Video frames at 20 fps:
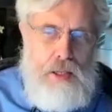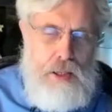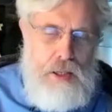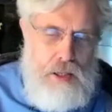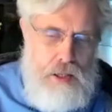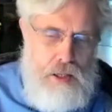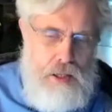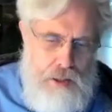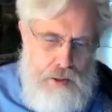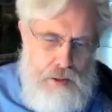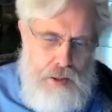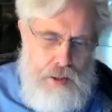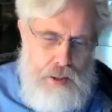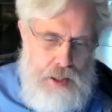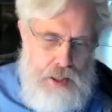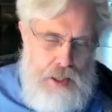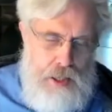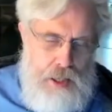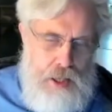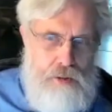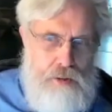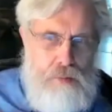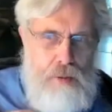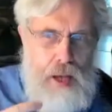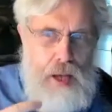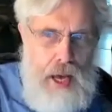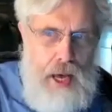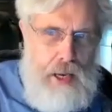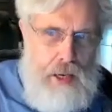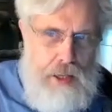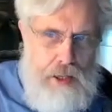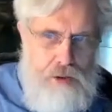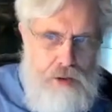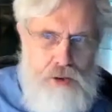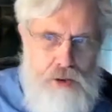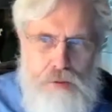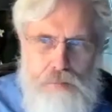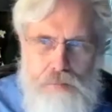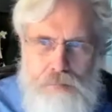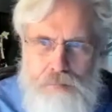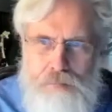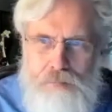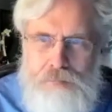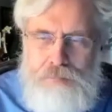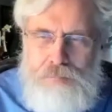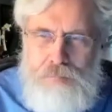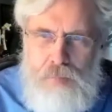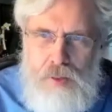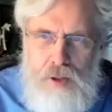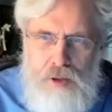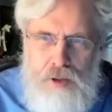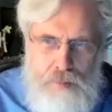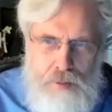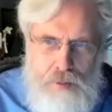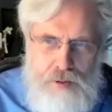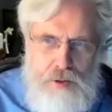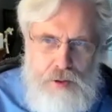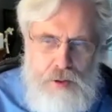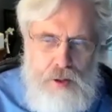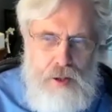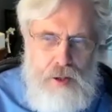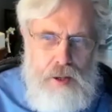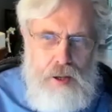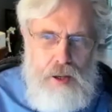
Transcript: Uh, it's adding a gene that's missing.